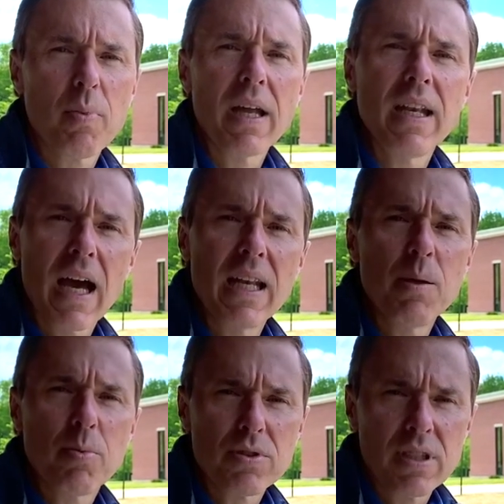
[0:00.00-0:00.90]
by
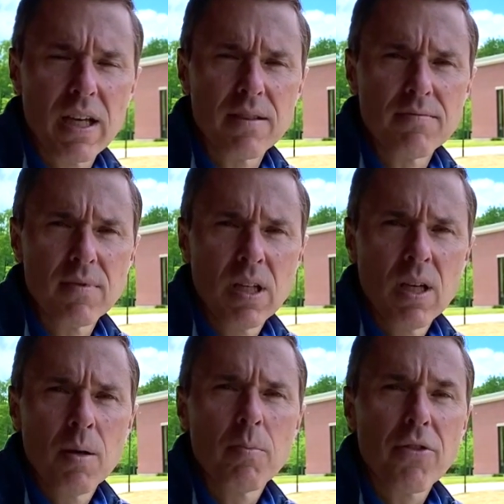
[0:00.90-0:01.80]
90%,
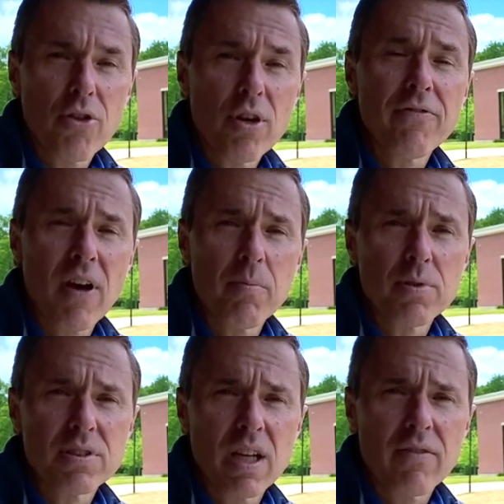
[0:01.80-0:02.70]
but
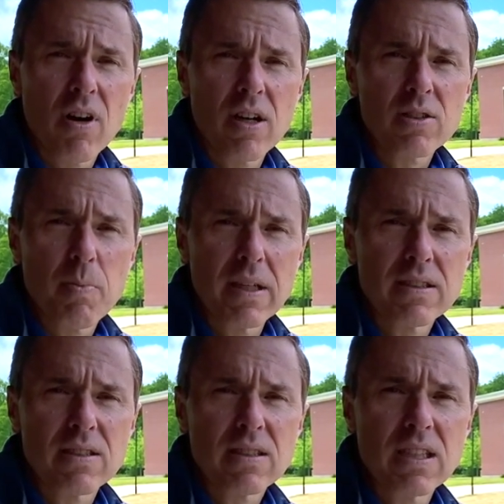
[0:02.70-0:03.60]
35% of our
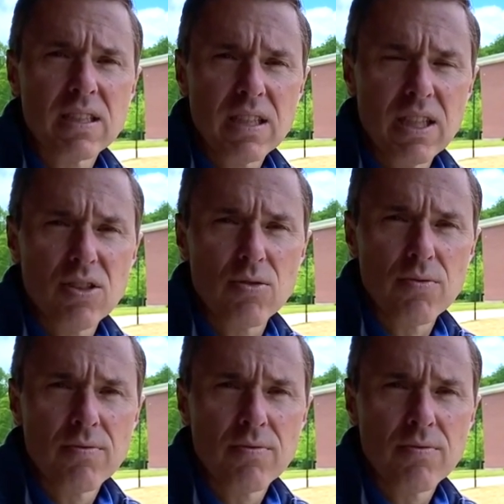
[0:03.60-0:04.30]
expenses continued,